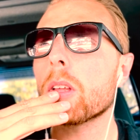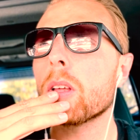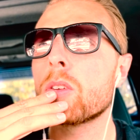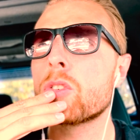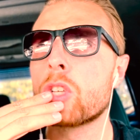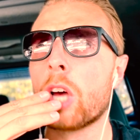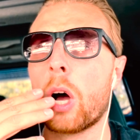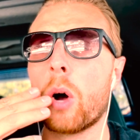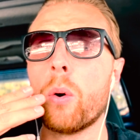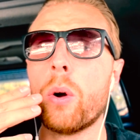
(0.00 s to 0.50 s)

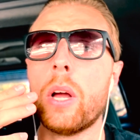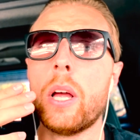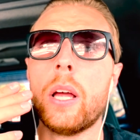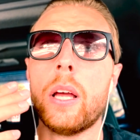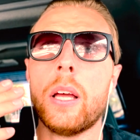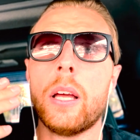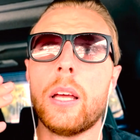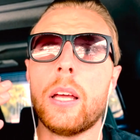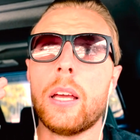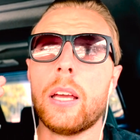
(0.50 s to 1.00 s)
So
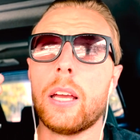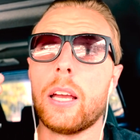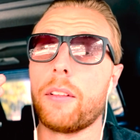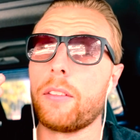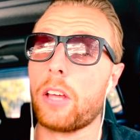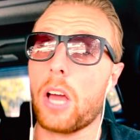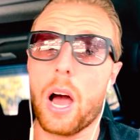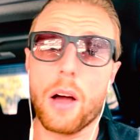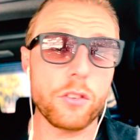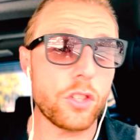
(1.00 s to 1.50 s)
in
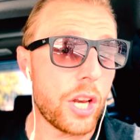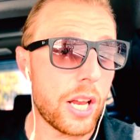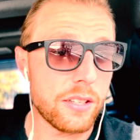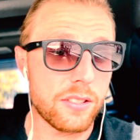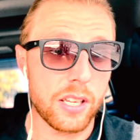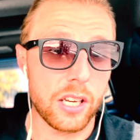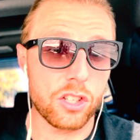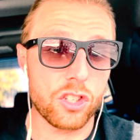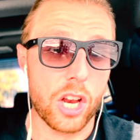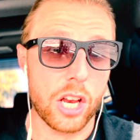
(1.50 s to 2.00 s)
the off chance
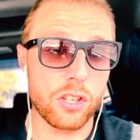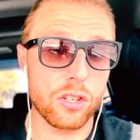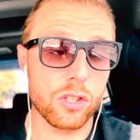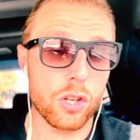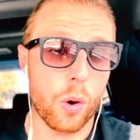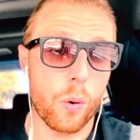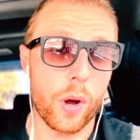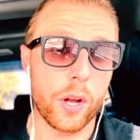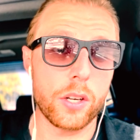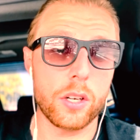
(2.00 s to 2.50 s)
that exchanges
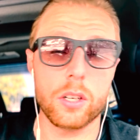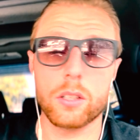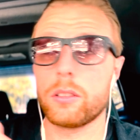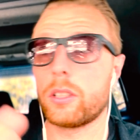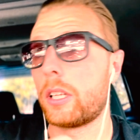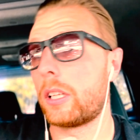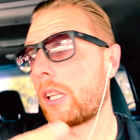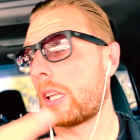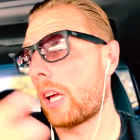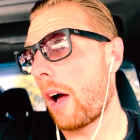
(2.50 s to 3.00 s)
go under,
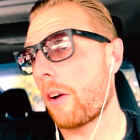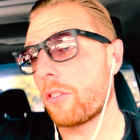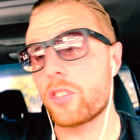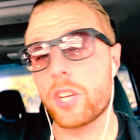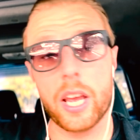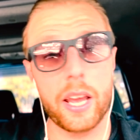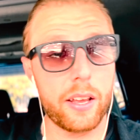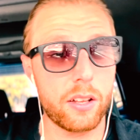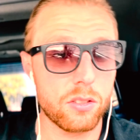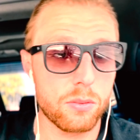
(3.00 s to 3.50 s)
in the
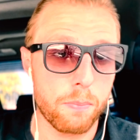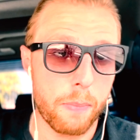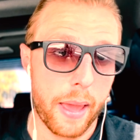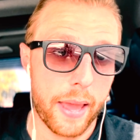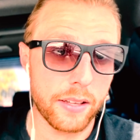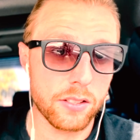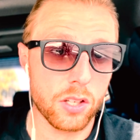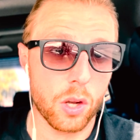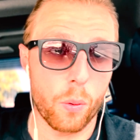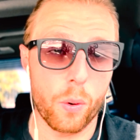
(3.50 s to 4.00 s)
chance
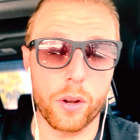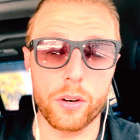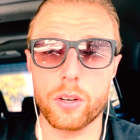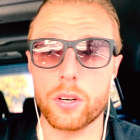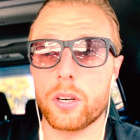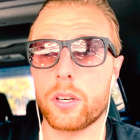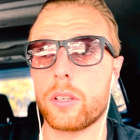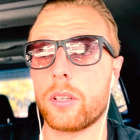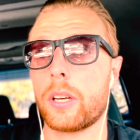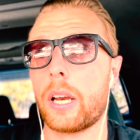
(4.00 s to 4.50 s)
banks go
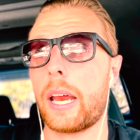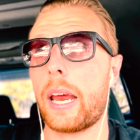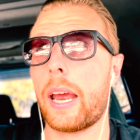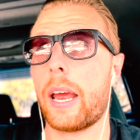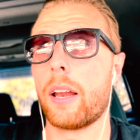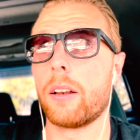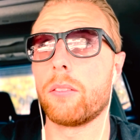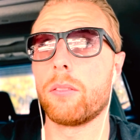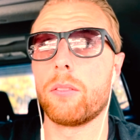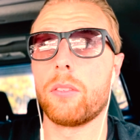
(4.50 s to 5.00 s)
under,
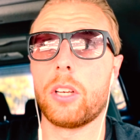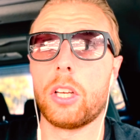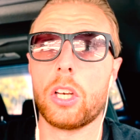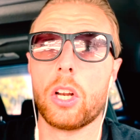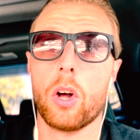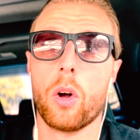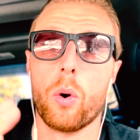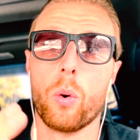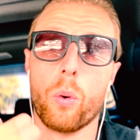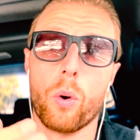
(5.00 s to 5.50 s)
and
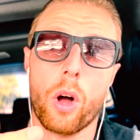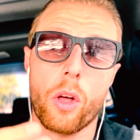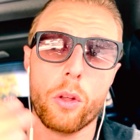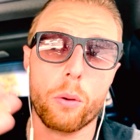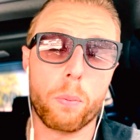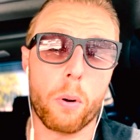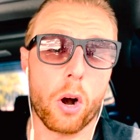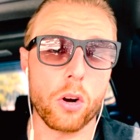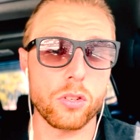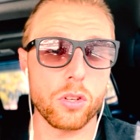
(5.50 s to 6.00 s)
other
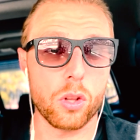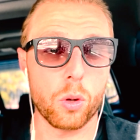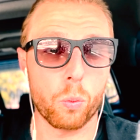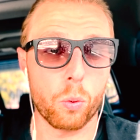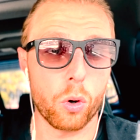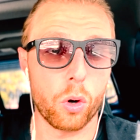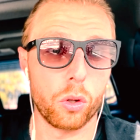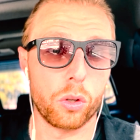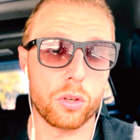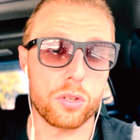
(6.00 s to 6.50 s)
parts of the
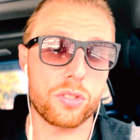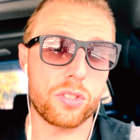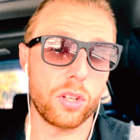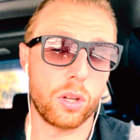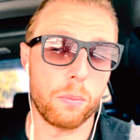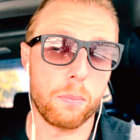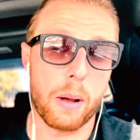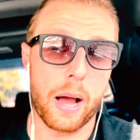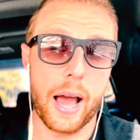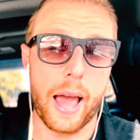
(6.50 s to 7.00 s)
world are
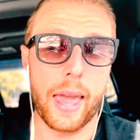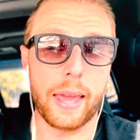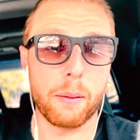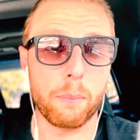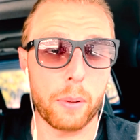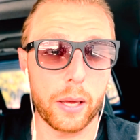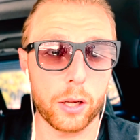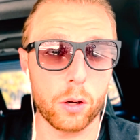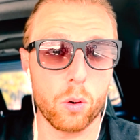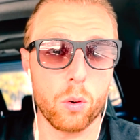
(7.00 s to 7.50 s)
still buying
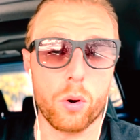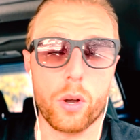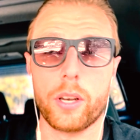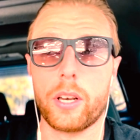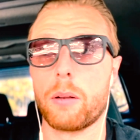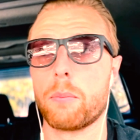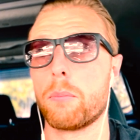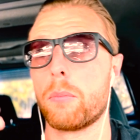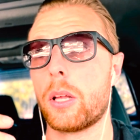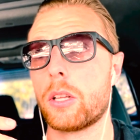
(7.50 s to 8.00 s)
Bitcoin
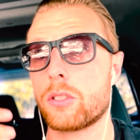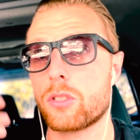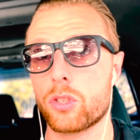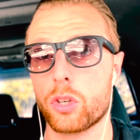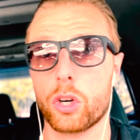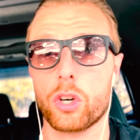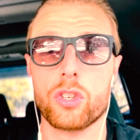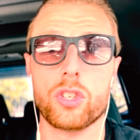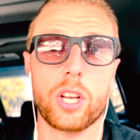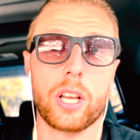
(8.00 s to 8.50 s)
and it's
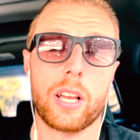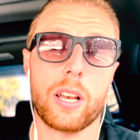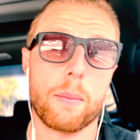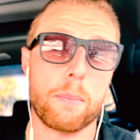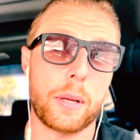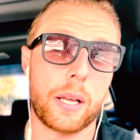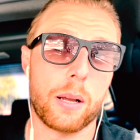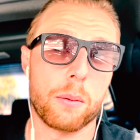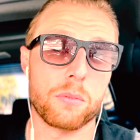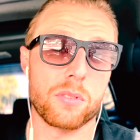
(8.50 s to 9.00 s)
surging and it
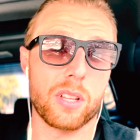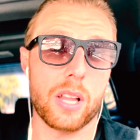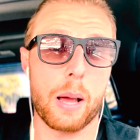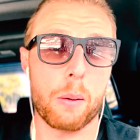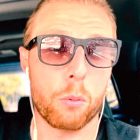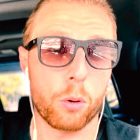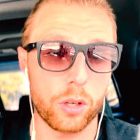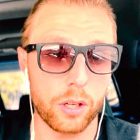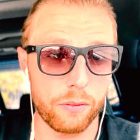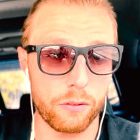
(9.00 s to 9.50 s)
becomes a lot
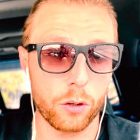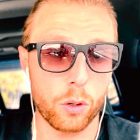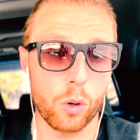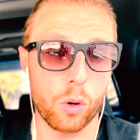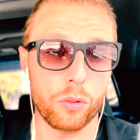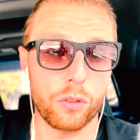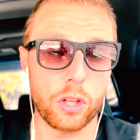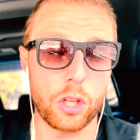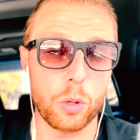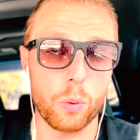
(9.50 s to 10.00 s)
more difficult
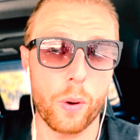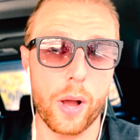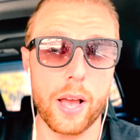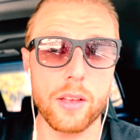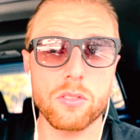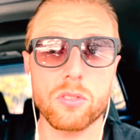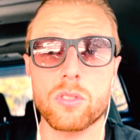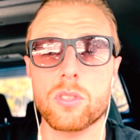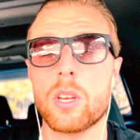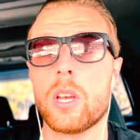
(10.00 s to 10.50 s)
in the
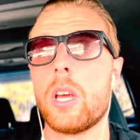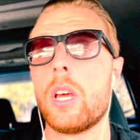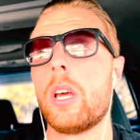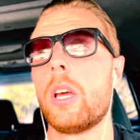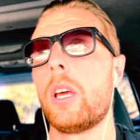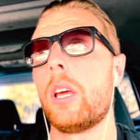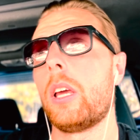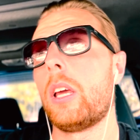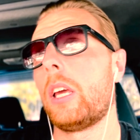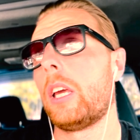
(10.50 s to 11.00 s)
US,
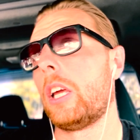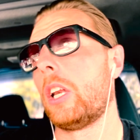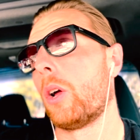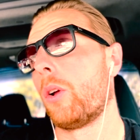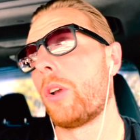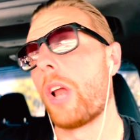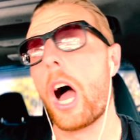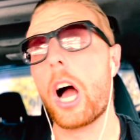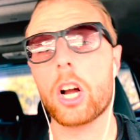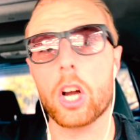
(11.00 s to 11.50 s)

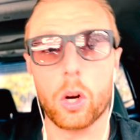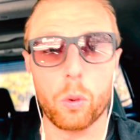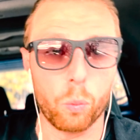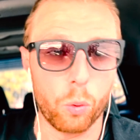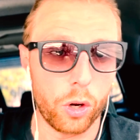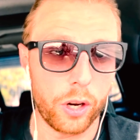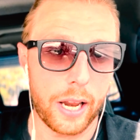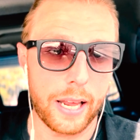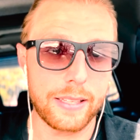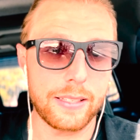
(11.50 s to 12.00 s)
knock on
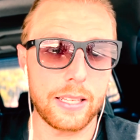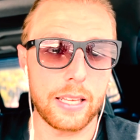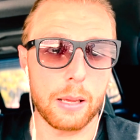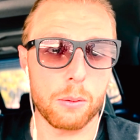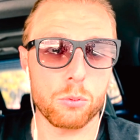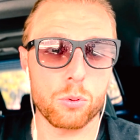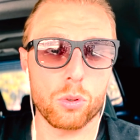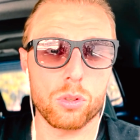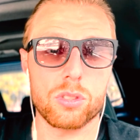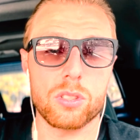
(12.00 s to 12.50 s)
wood,
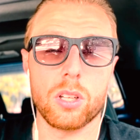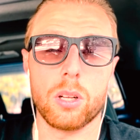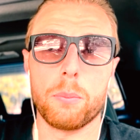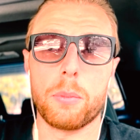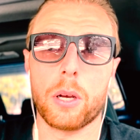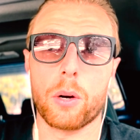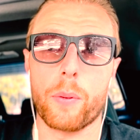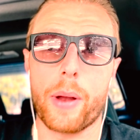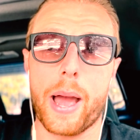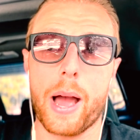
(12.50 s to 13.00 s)
ATMs will still
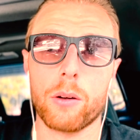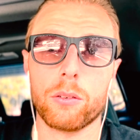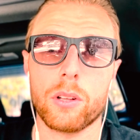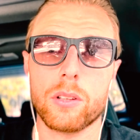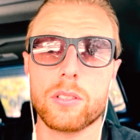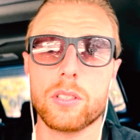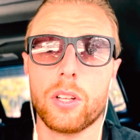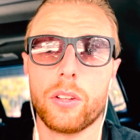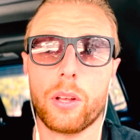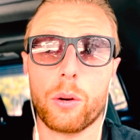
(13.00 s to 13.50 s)
be around
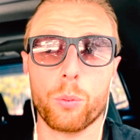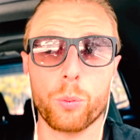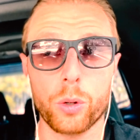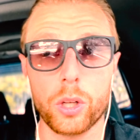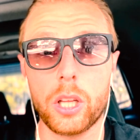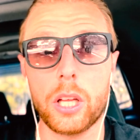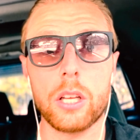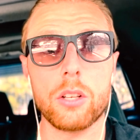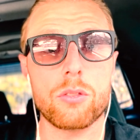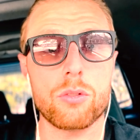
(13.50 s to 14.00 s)
until they
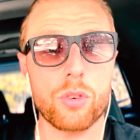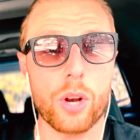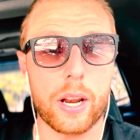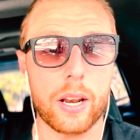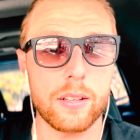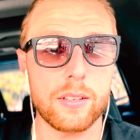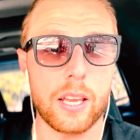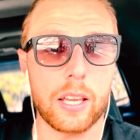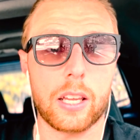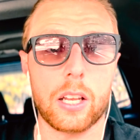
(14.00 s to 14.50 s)
really try
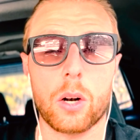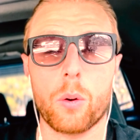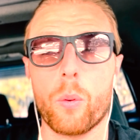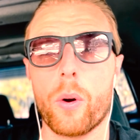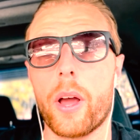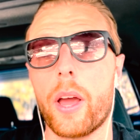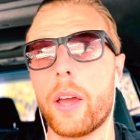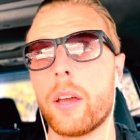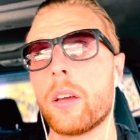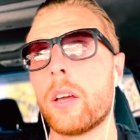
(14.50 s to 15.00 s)
to take it
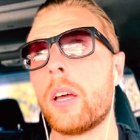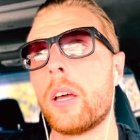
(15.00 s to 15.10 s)
away.